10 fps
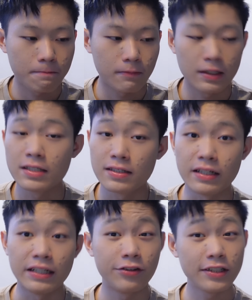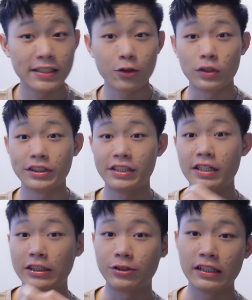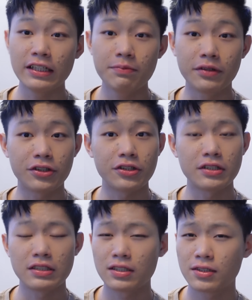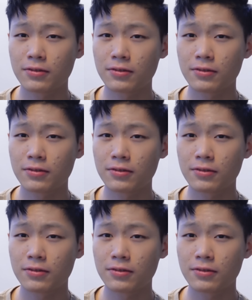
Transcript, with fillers: This is an interesting question actually, because